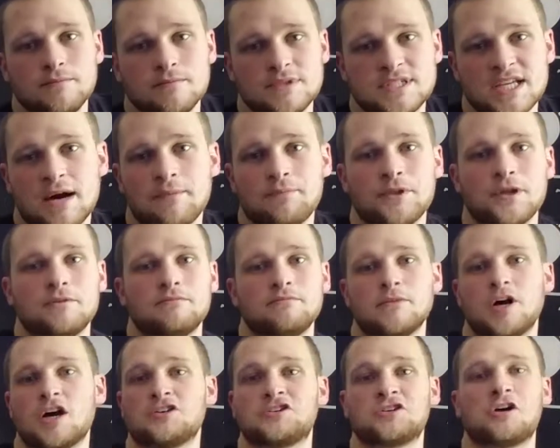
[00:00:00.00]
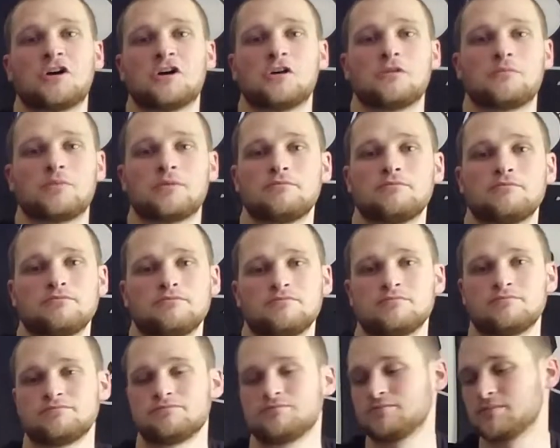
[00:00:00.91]
Something. A tarp.
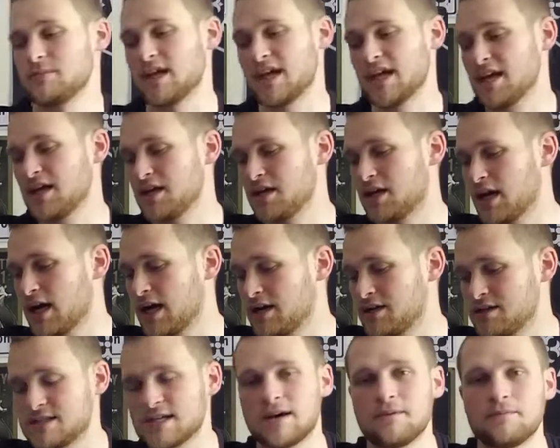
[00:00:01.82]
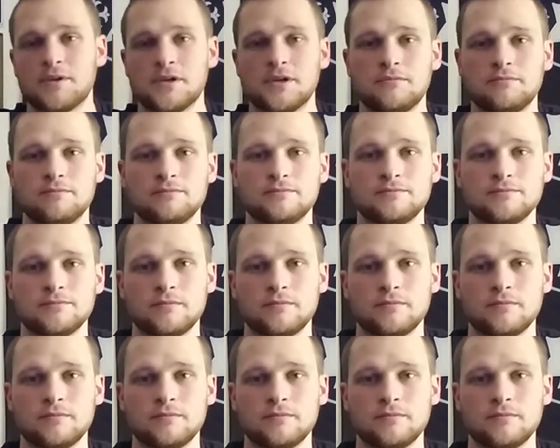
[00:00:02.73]
Any kind of something.